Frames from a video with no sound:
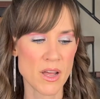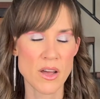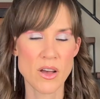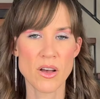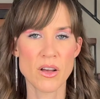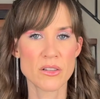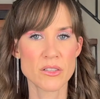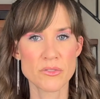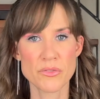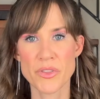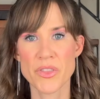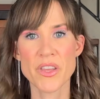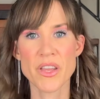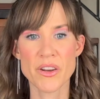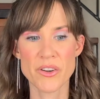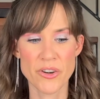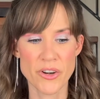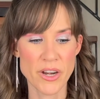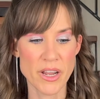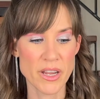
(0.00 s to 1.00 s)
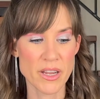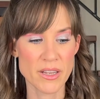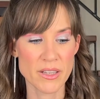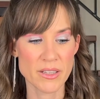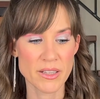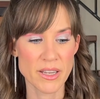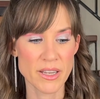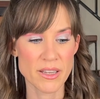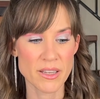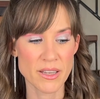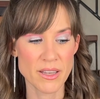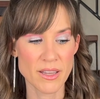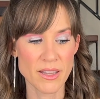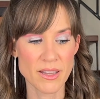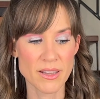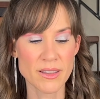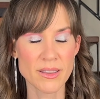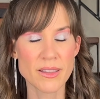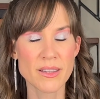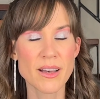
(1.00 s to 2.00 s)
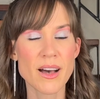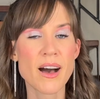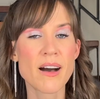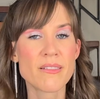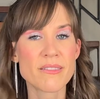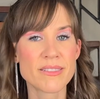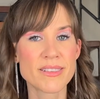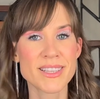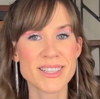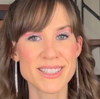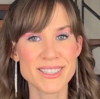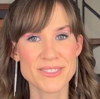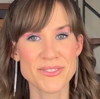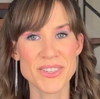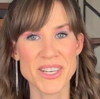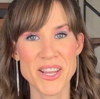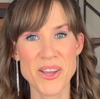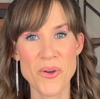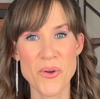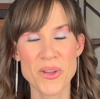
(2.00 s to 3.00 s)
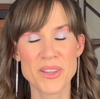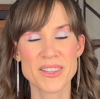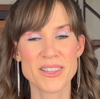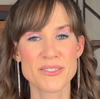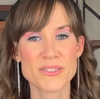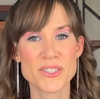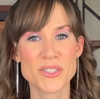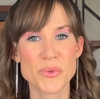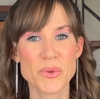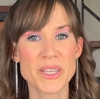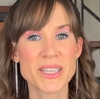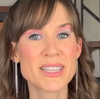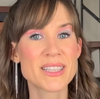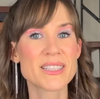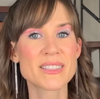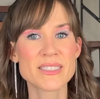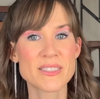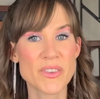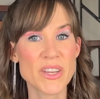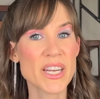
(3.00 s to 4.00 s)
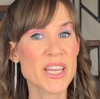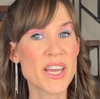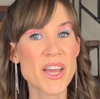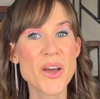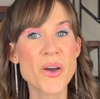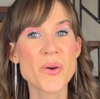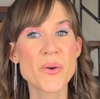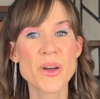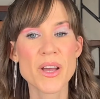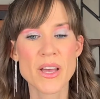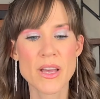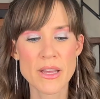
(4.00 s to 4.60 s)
all over the internet, like, love this video and love doing this video.